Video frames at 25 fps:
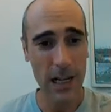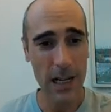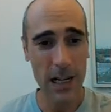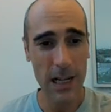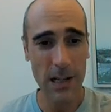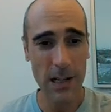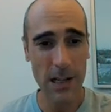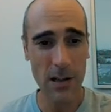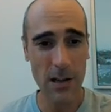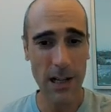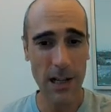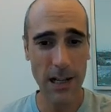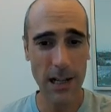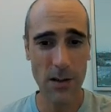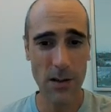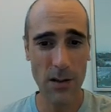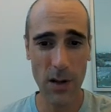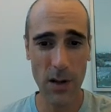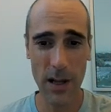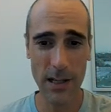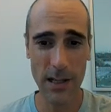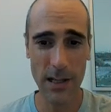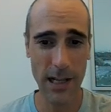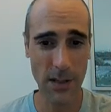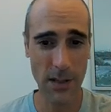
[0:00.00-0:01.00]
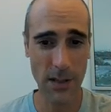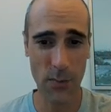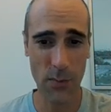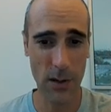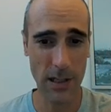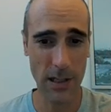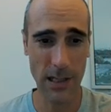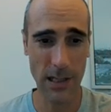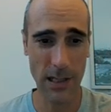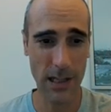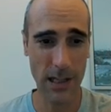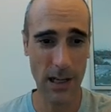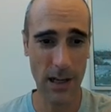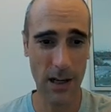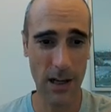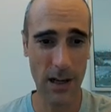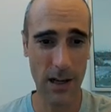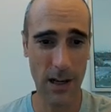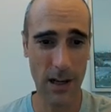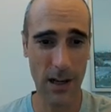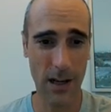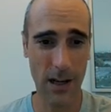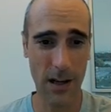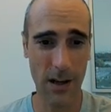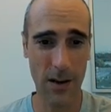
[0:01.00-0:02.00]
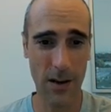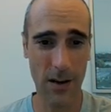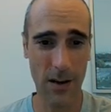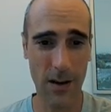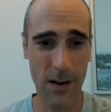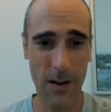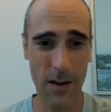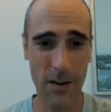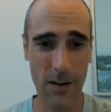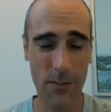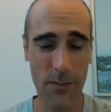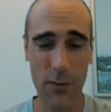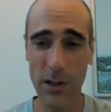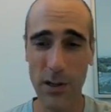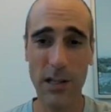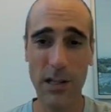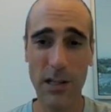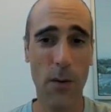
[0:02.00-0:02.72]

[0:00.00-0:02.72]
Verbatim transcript: so that's uh, that's pretty uh, pretty